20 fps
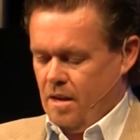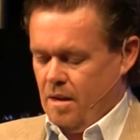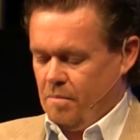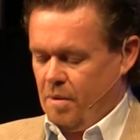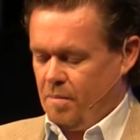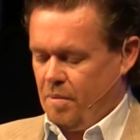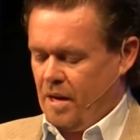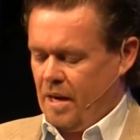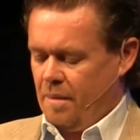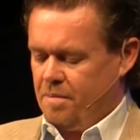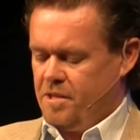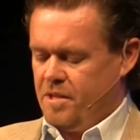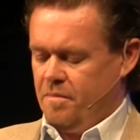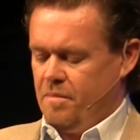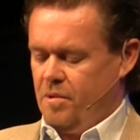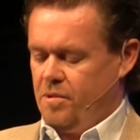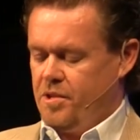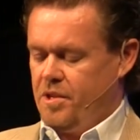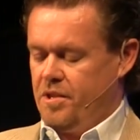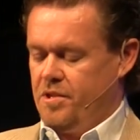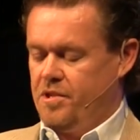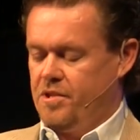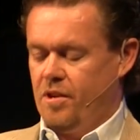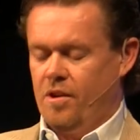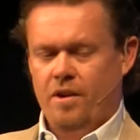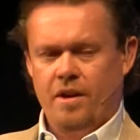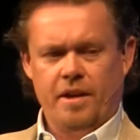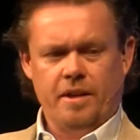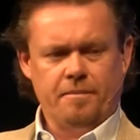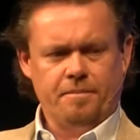But perhaps the most
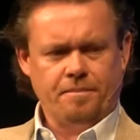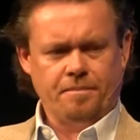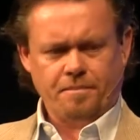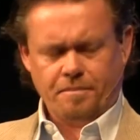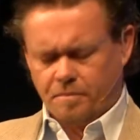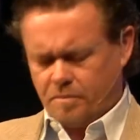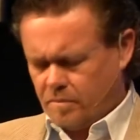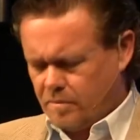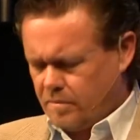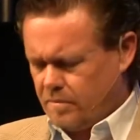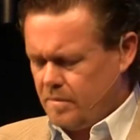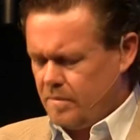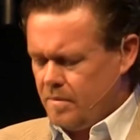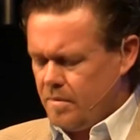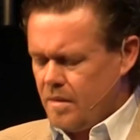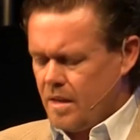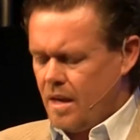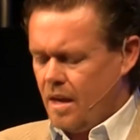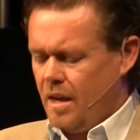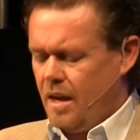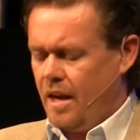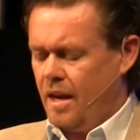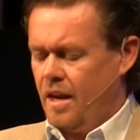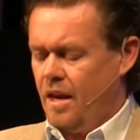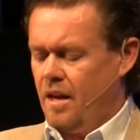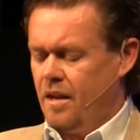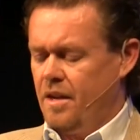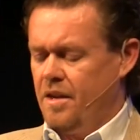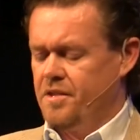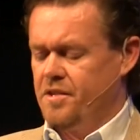concerning
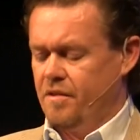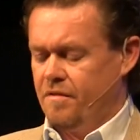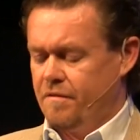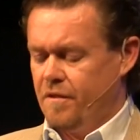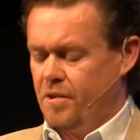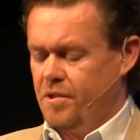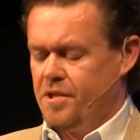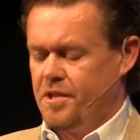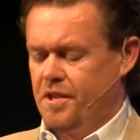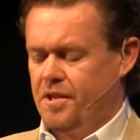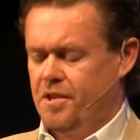uh, is the first